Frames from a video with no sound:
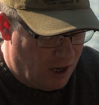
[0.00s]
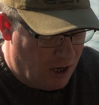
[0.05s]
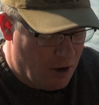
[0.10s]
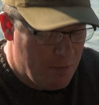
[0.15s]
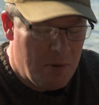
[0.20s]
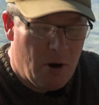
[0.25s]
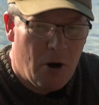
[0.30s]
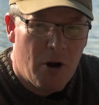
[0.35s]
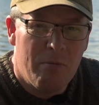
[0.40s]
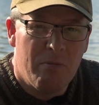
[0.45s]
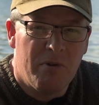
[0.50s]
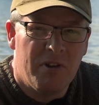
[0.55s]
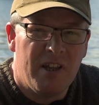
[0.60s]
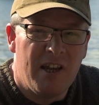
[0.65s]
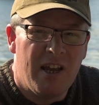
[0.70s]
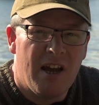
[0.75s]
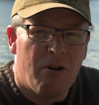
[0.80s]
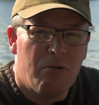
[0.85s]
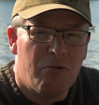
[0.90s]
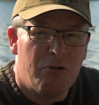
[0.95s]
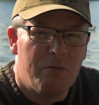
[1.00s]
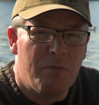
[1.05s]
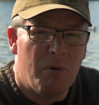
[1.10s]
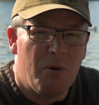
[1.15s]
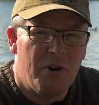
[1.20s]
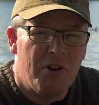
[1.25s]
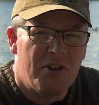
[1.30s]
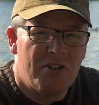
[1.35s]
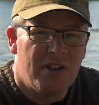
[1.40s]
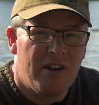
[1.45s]
combined with the ultra
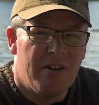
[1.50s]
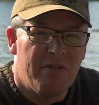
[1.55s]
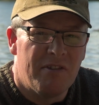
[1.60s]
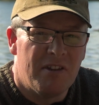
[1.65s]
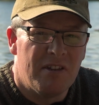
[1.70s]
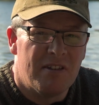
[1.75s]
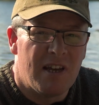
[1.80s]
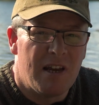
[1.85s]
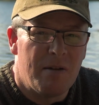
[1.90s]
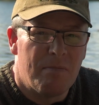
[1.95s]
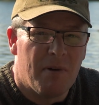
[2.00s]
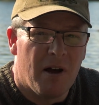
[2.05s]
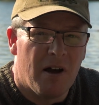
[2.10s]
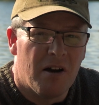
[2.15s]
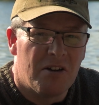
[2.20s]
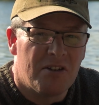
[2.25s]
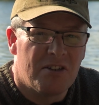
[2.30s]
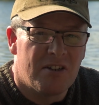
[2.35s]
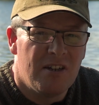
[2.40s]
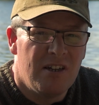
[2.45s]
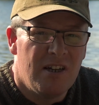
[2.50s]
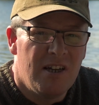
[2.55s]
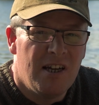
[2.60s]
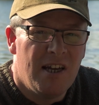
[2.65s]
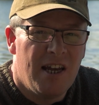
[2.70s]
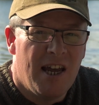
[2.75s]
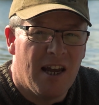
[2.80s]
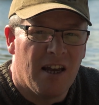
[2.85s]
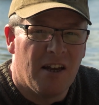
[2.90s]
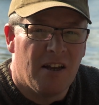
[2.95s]
buoyancy of the Zig Bugs,
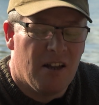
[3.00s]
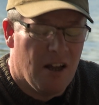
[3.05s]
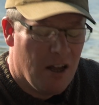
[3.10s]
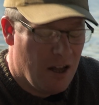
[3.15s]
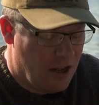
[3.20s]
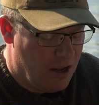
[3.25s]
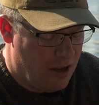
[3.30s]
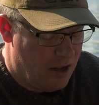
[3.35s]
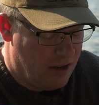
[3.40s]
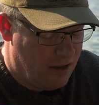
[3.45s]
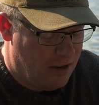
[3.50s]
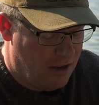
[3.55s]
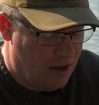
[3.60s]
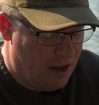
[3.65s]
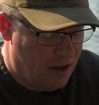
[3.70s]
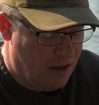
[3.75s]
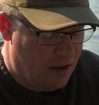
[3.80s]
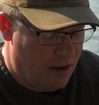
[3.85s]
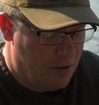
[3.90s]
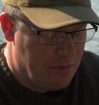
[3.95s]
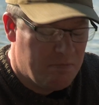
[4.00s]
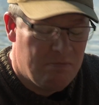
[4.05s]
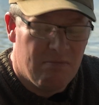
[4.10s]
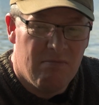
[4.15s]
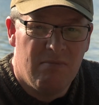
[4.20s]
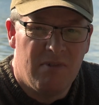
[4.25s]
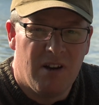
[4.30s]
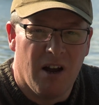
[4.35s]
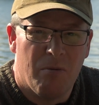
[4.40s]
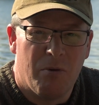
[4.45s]
you
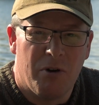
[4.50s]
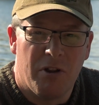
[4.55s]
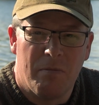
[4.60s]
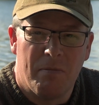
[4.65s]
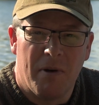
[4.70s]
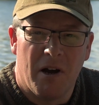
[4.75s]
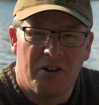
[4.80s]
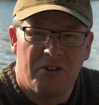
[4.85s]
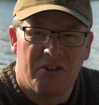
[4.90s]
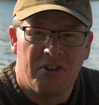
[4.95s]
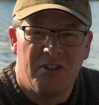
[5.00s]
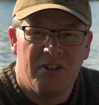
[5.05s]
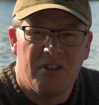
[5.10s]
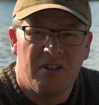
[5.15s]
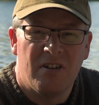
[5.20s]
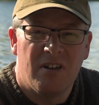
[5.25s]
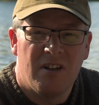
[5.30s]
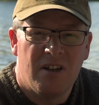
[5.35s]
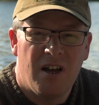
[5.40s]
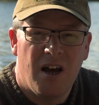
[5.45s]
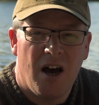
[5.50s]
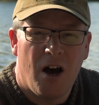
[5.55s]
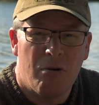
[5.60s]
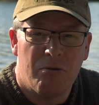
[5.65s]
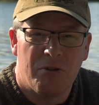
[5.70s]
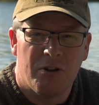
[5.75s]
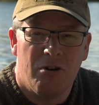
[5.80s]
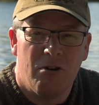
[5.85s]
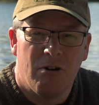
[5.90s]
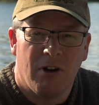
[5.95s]
know, one of the bugs can
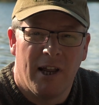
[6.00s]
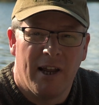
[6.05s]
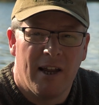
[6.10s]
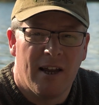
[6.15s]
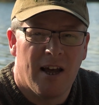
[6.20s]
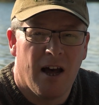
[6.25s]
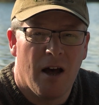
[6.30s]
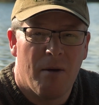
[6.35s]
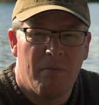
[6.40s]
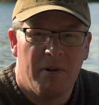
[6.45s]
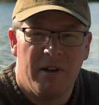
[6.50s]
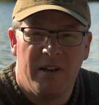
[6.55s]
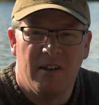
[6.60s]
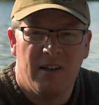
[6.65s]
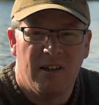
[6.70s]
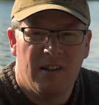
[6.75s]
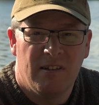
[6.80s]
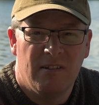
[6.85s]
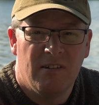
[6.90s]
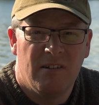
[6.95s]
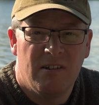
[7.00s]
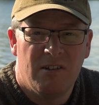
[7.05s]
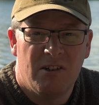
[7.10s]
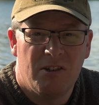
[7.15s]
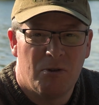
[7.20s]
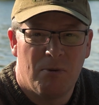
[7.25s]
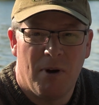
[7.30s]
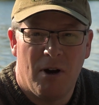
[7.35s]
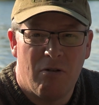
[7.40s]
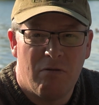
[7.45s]
hold the hook link up in
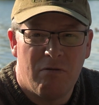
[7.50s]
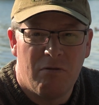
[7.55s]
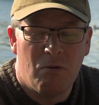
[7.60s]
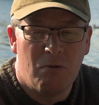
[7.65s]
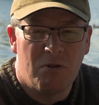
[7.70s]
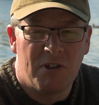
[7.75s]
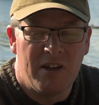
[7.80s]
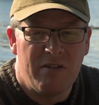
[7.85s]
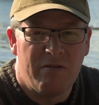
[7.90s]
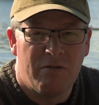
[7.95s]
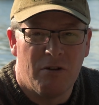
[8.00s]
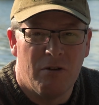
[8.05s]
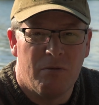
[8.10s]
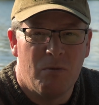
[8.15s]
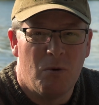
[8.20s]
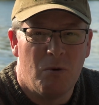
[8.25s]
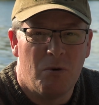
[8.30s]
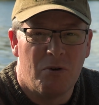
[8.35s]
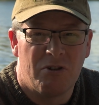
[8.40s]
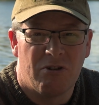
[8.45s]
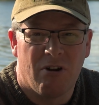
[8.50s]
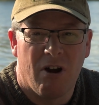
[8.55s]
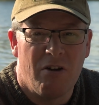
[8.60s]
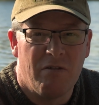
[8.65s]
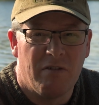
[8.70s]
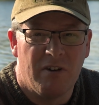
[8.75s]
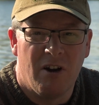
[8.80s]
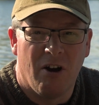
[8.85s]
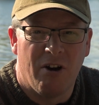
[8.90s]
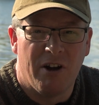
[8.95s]
12, 14 foot of water
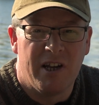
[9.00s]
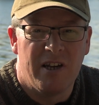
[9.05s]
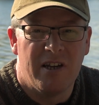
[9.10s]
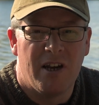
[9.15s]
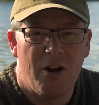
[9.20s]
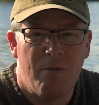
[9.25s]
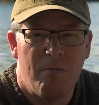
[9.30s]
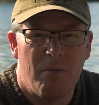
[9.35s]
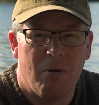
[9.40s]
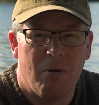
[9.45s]
overnight, no